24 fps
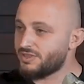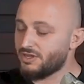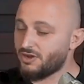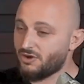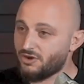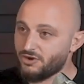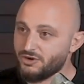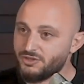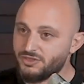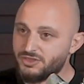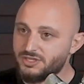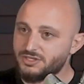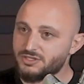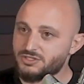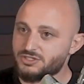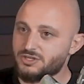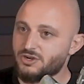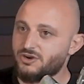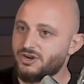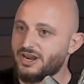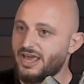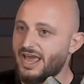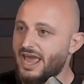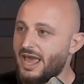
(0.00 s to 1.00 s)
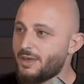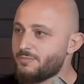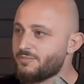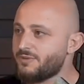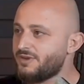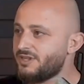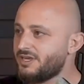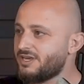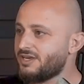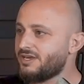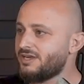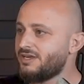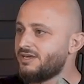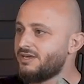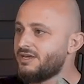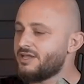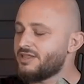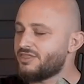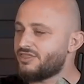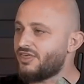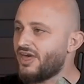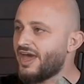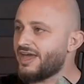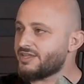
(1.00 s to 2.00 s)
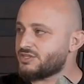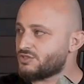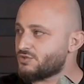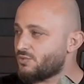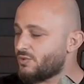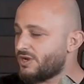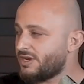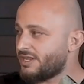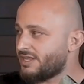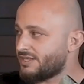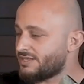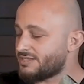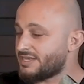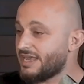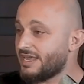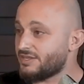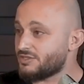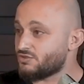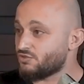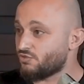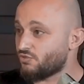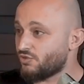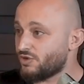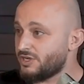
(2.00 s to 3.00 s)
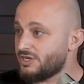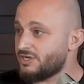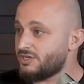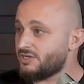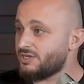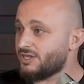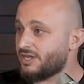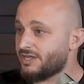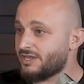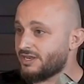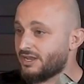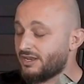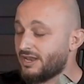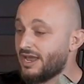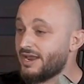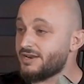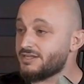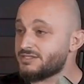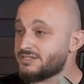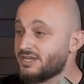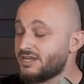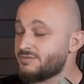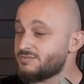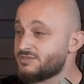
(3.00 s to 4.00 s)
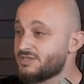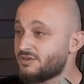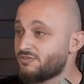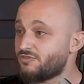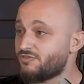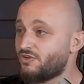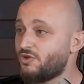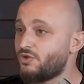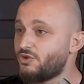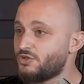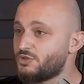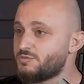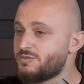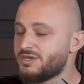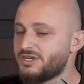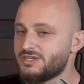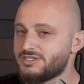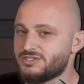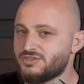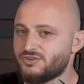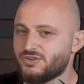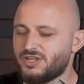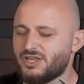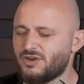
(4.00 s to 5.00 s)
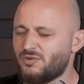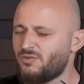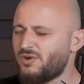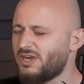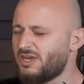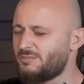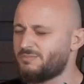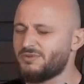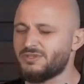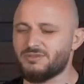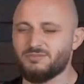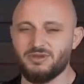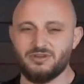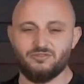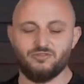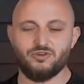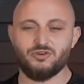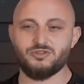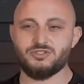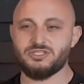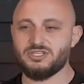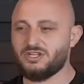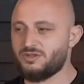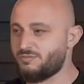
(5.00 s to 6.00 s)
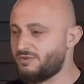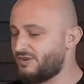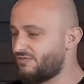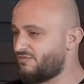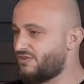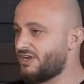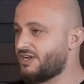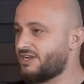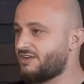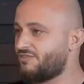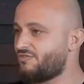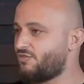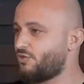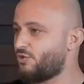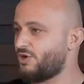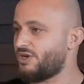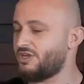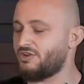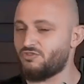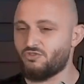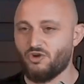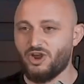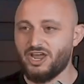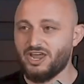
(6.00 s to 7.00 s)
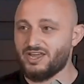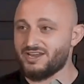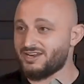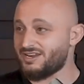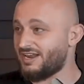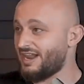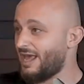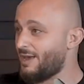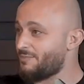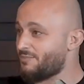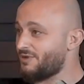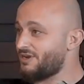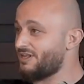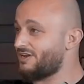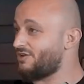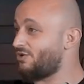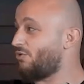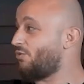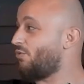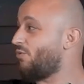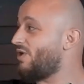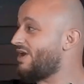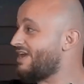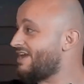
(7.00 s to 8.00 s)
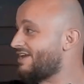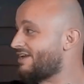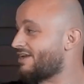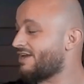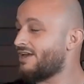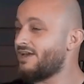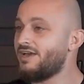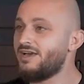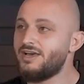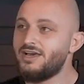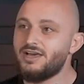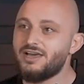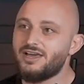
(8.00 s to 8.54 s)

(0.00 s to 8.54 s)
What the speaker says: When the hard things start happening, that's when it gets real. And a lot of times they fold because they're like, wait, but my first deal made fucking 40 grand. It happened in a week.